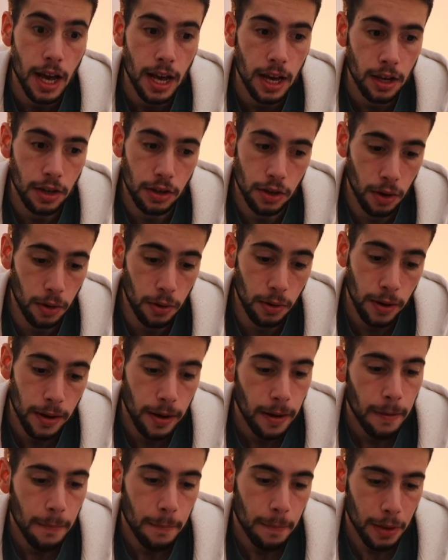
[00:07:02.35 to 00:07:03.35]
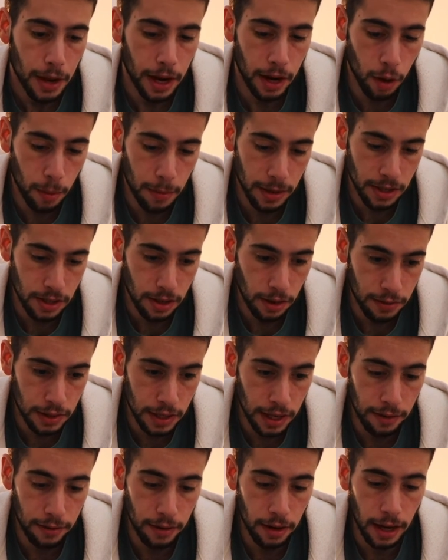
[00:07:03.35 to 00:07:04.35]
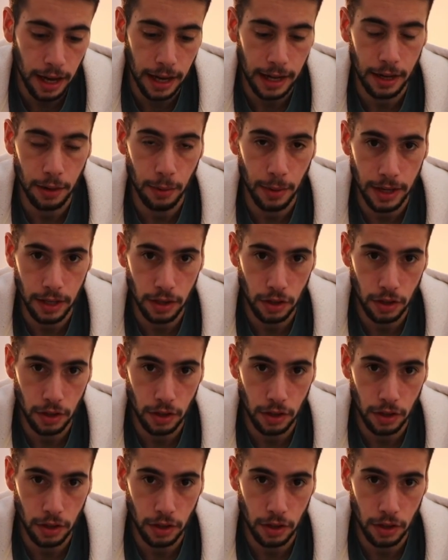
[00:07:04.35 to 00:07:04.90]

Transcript: So I got my stuff together and I went